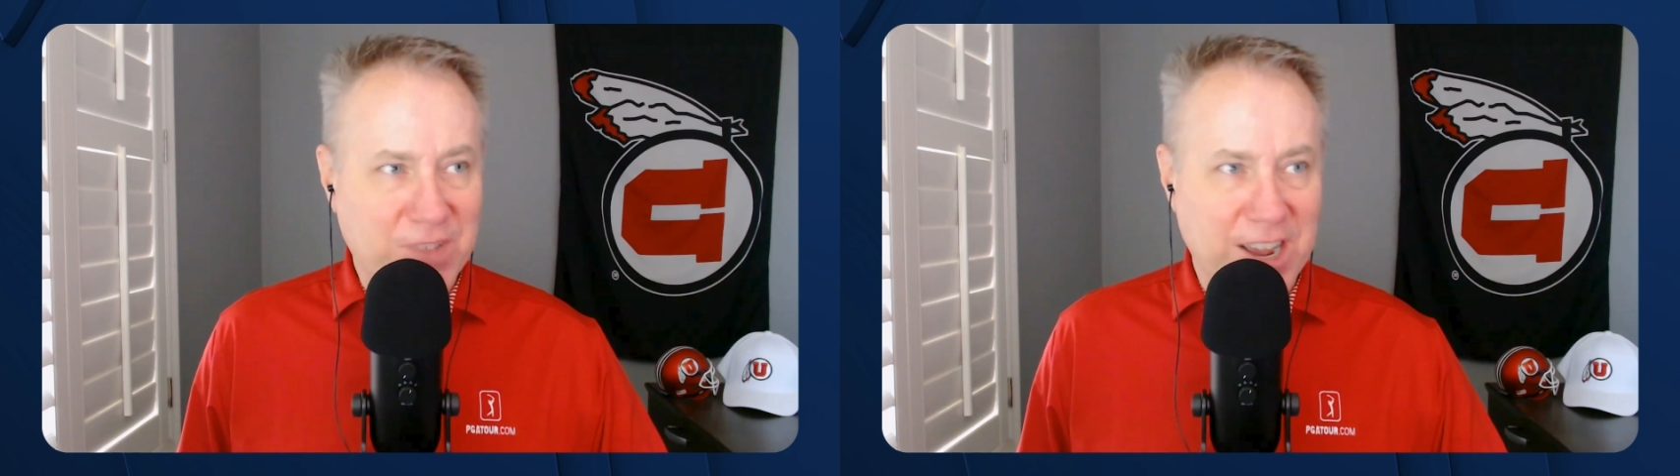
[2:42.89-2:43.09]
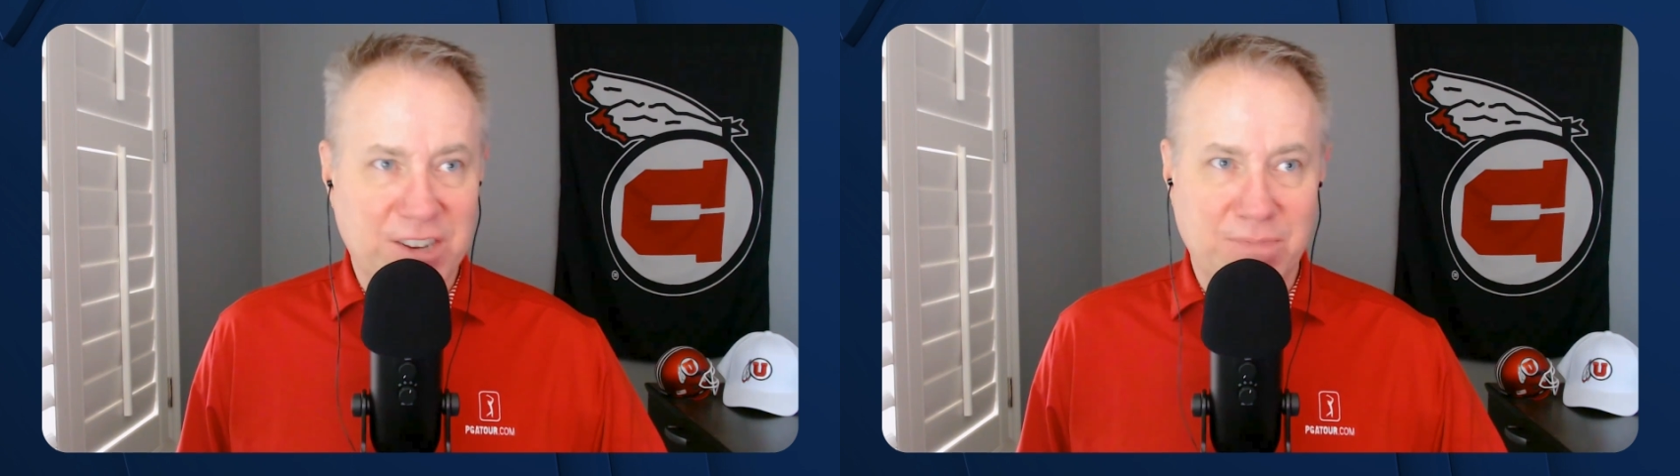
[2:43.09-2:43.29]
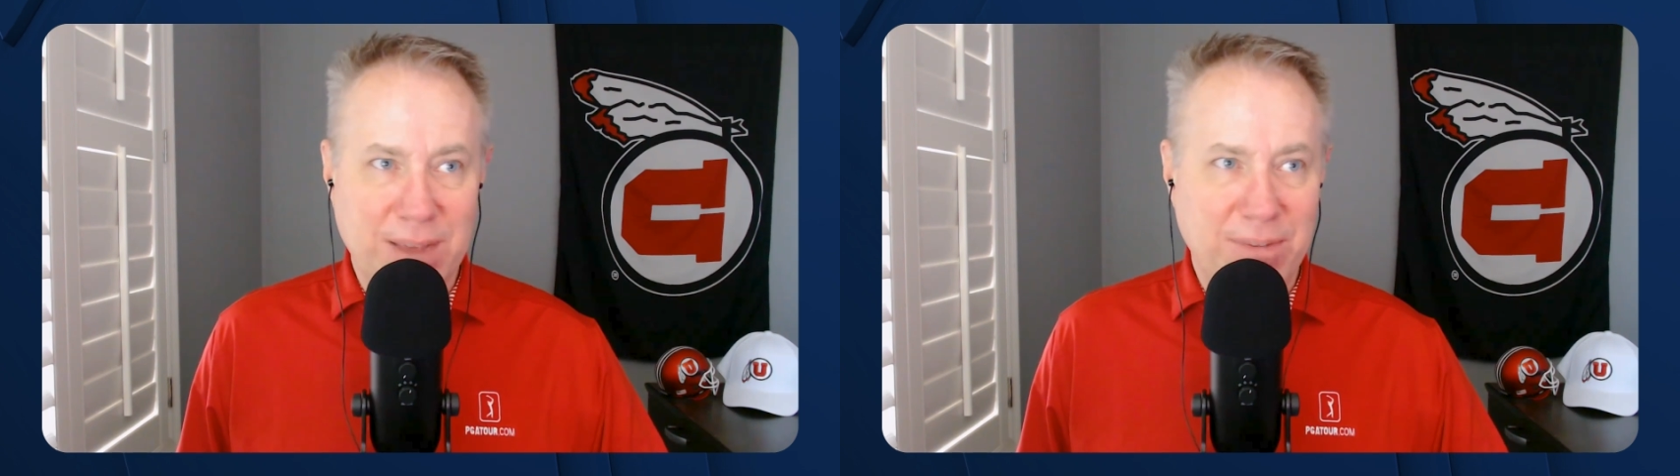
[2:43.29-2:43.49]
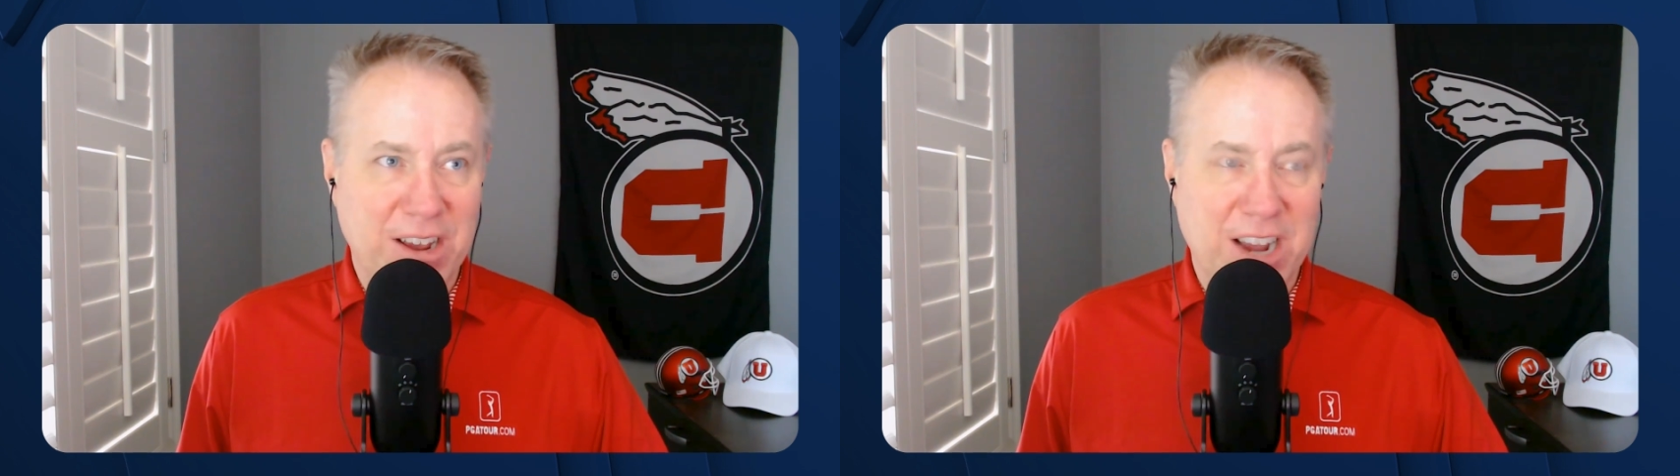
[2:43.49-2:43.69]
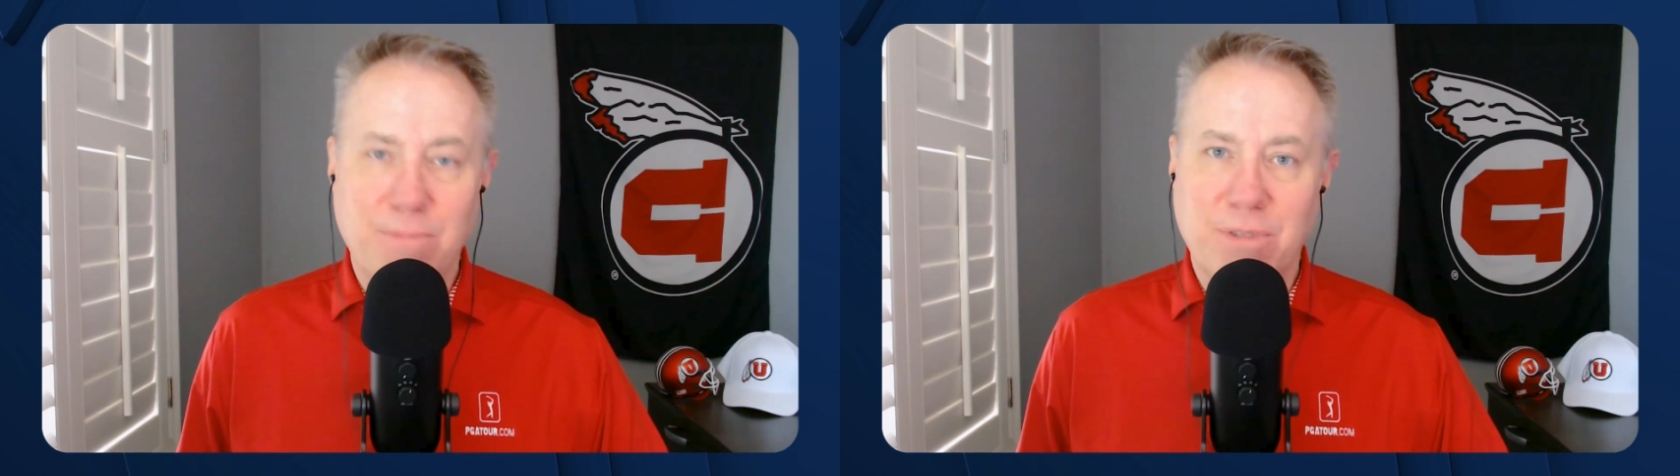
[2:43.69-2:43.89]
Takes
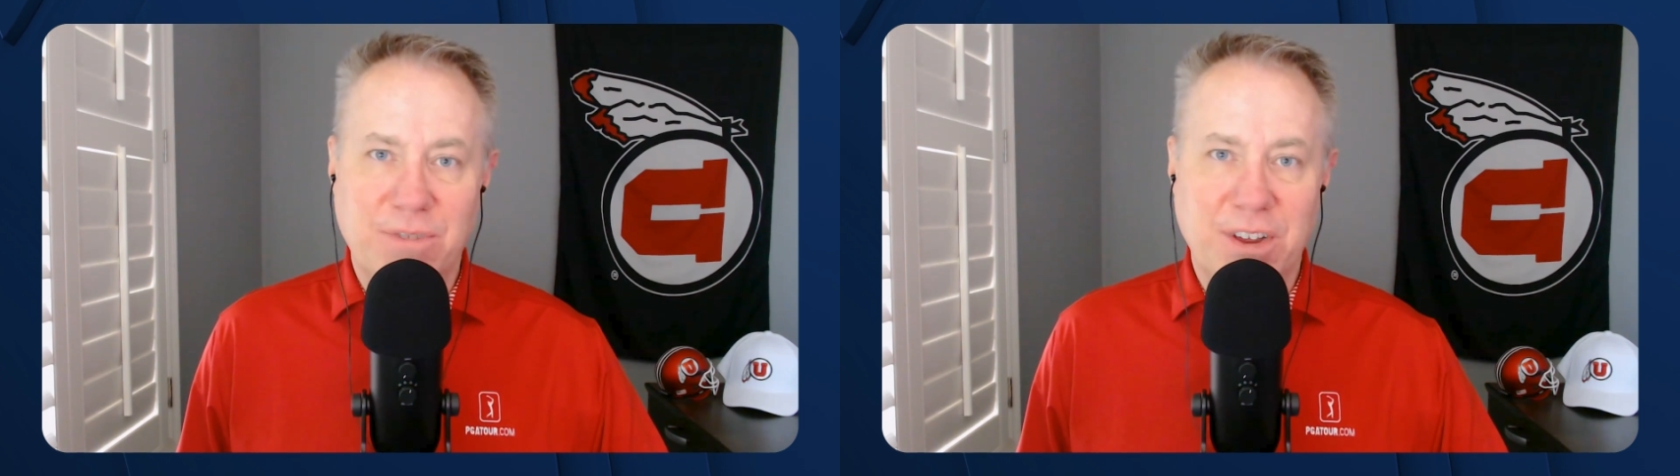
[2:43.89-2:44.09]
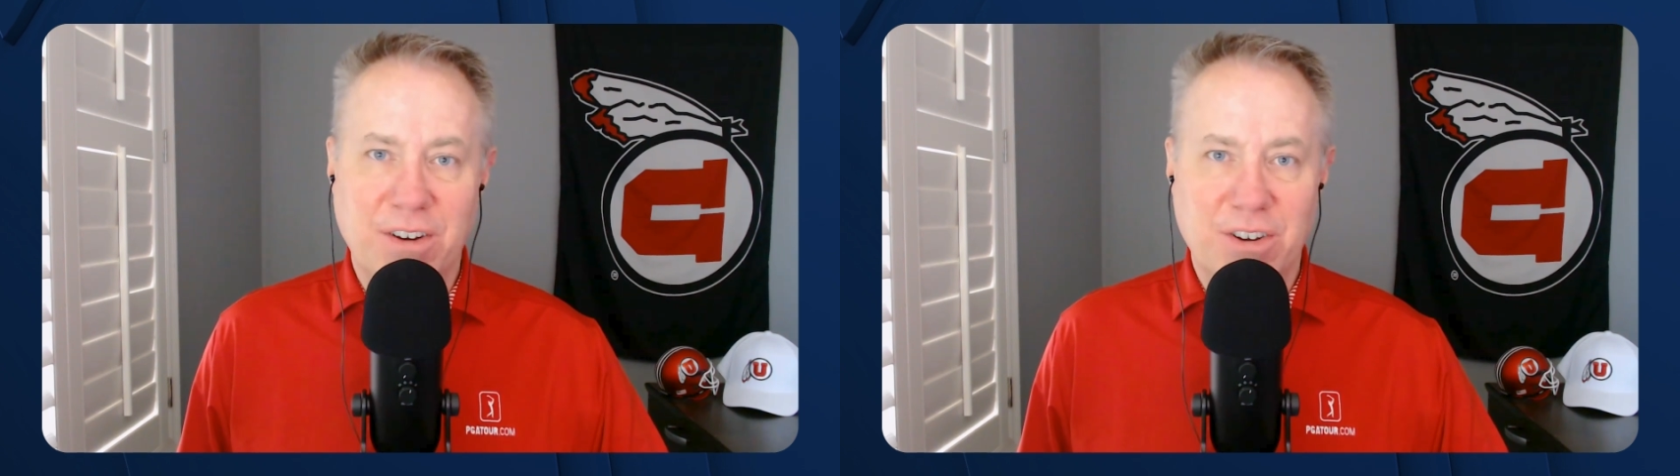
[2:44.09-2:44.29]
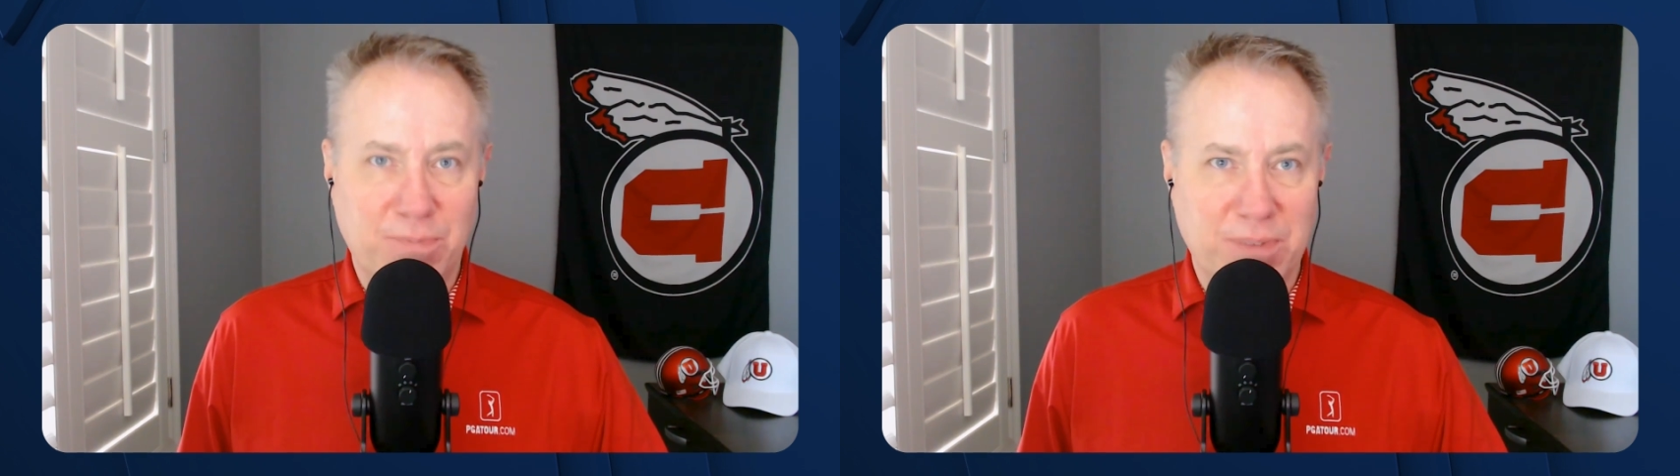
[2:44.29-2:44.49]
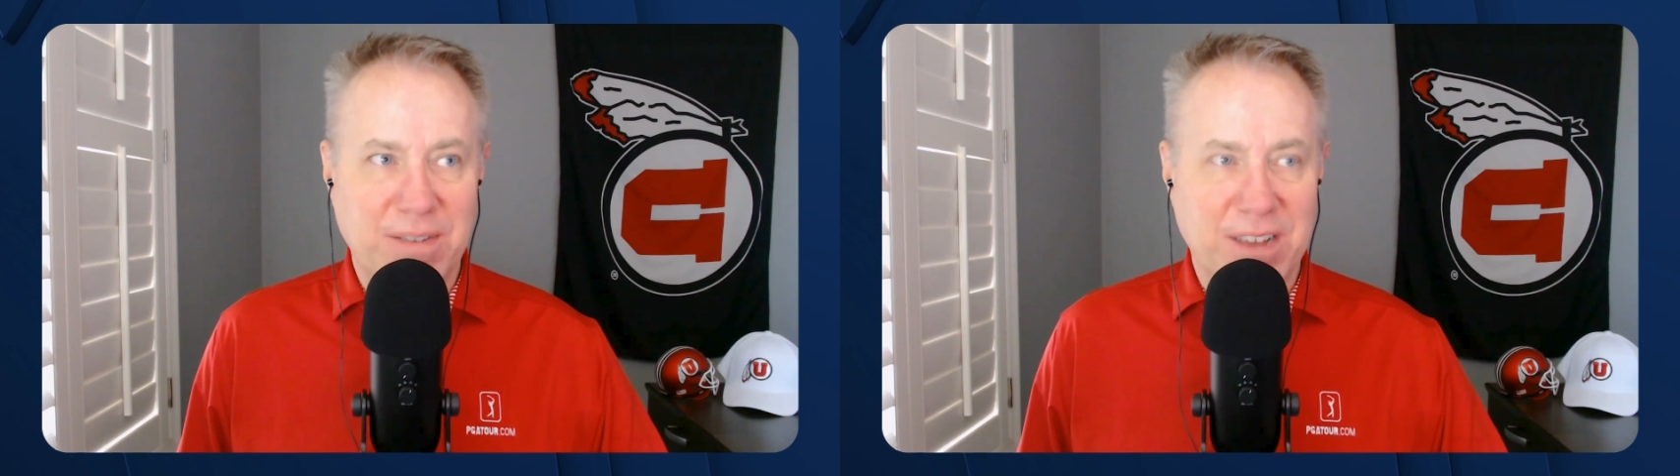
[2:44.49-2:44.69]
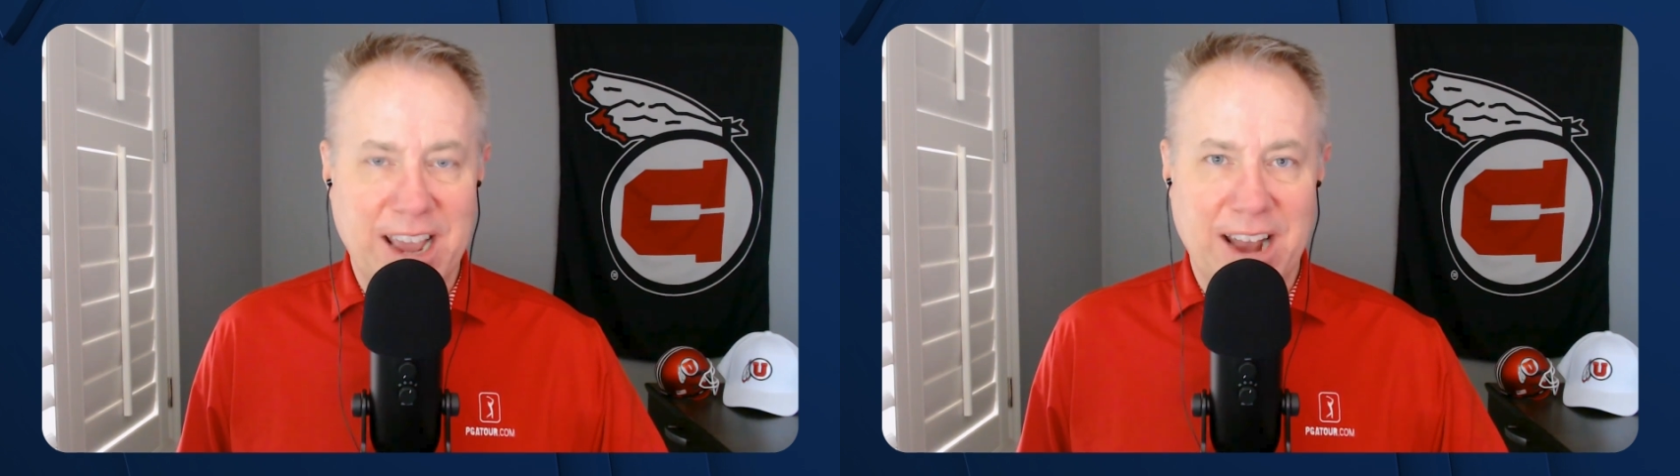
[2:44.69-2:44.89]
maybe a couple of years,
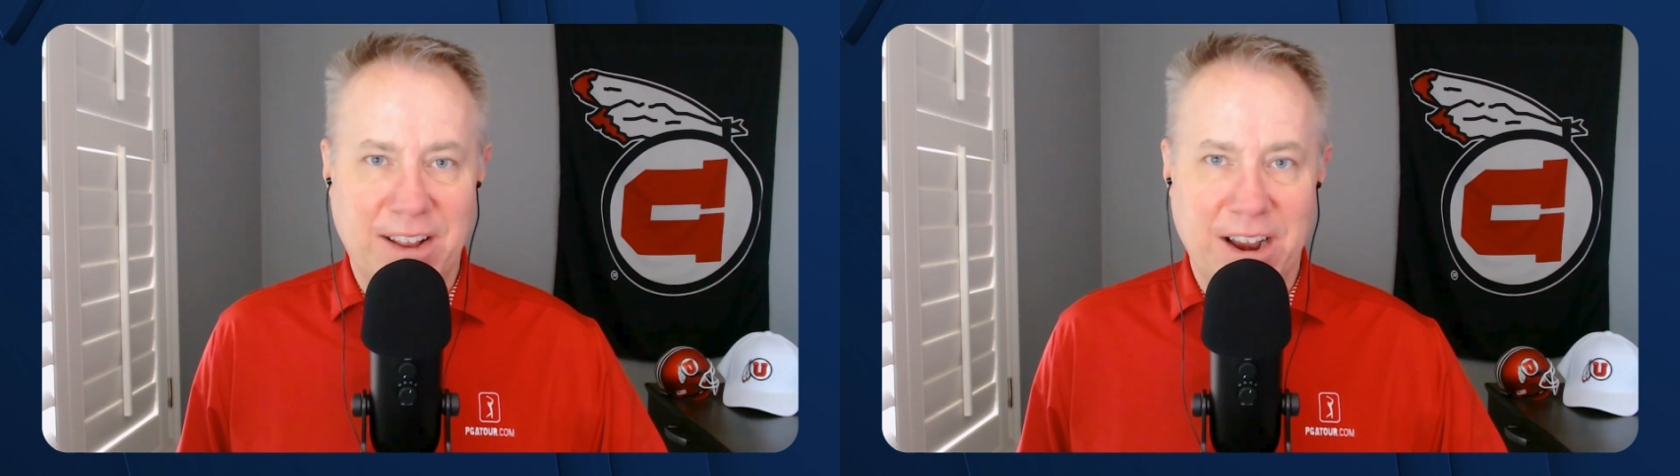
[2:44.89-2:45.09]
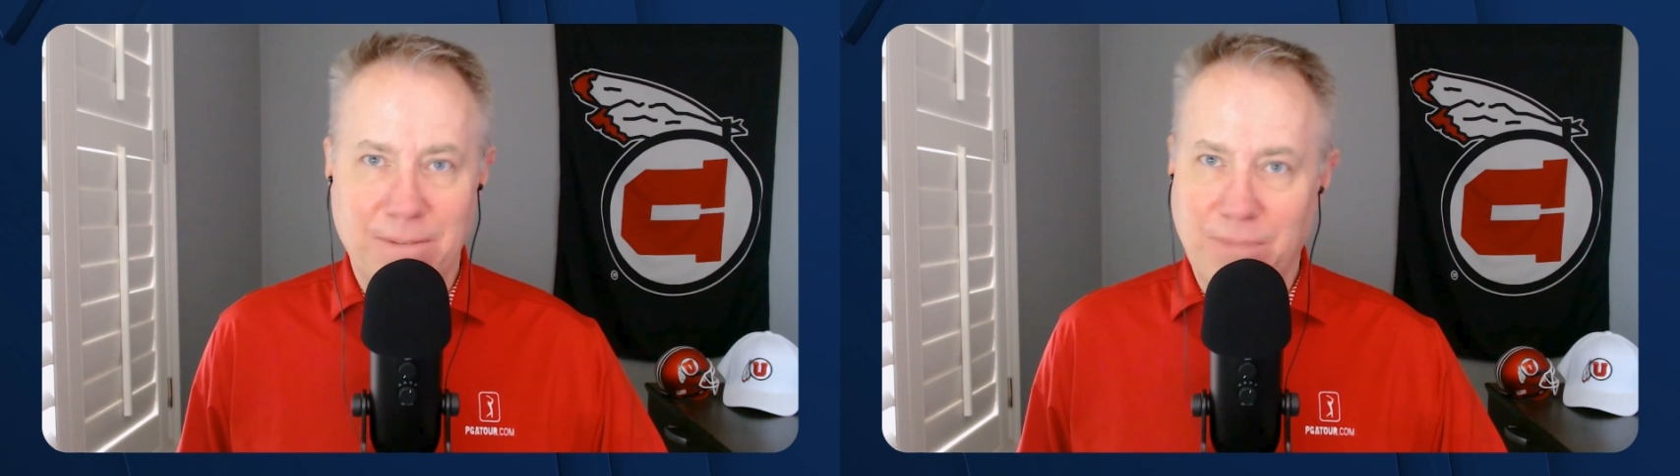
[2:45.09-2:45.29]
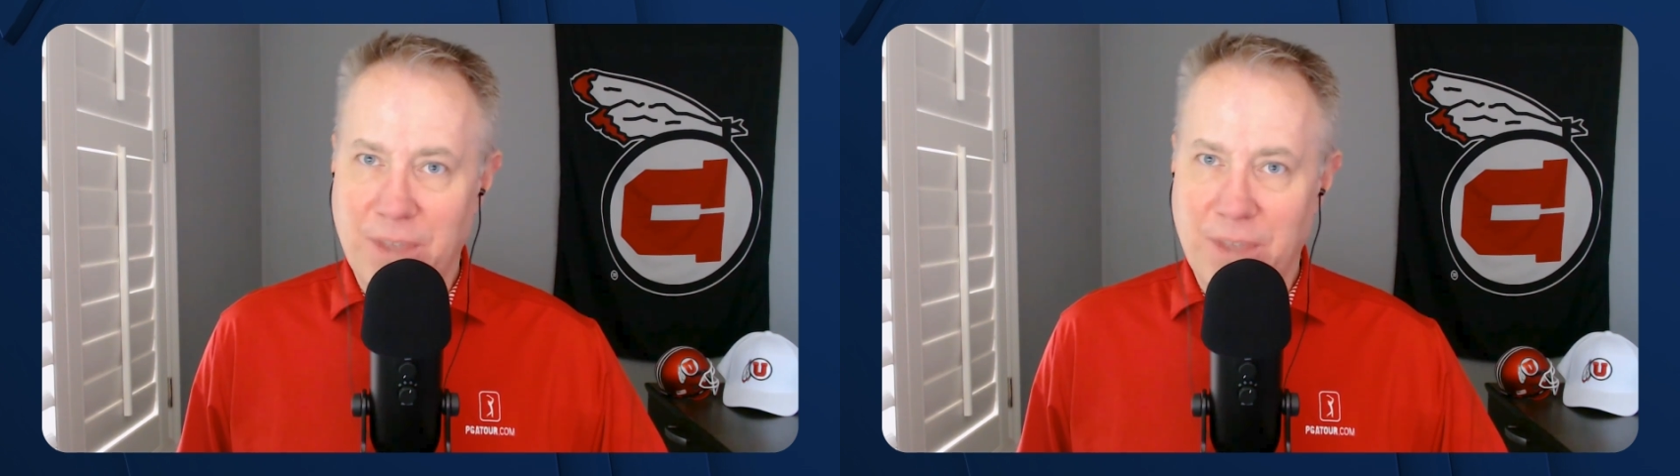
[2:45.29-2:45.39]
but you get there.